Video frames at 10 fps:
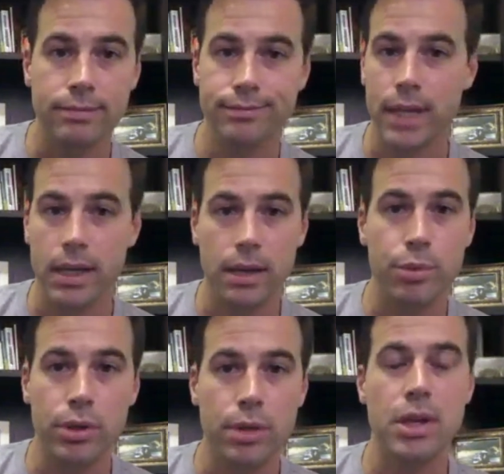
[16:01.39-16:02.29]
end up
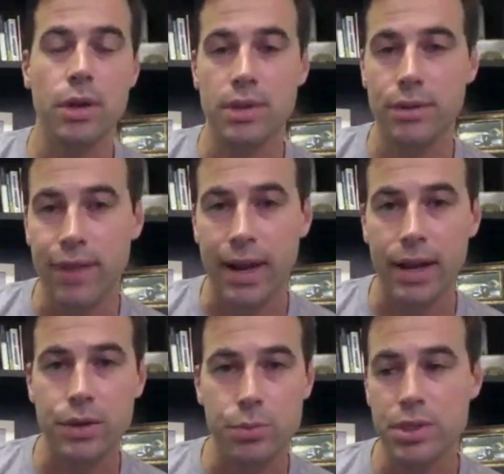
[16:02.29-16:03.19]
putting themselves in a
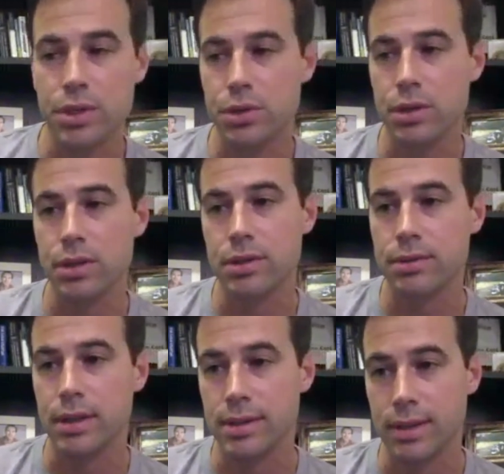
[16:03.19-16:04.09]
financial position
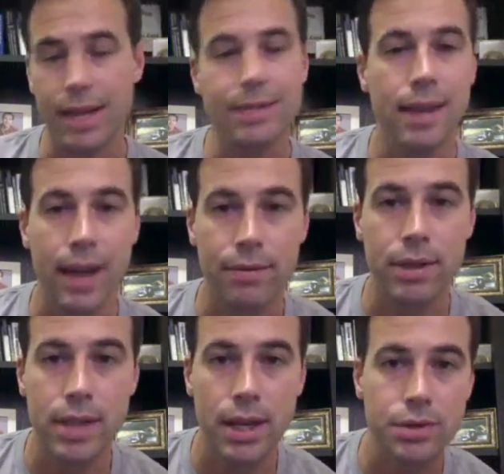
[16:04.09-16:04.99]
that's less than
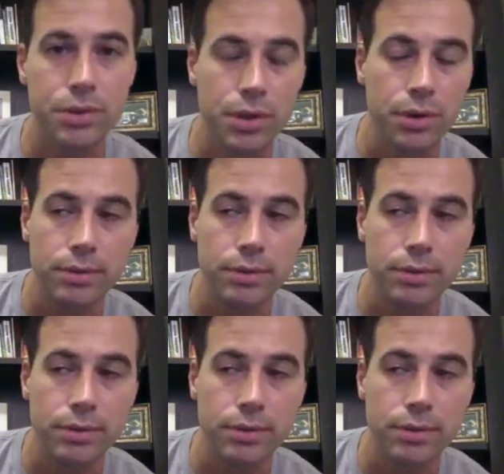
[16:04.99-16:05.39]
advantageous. So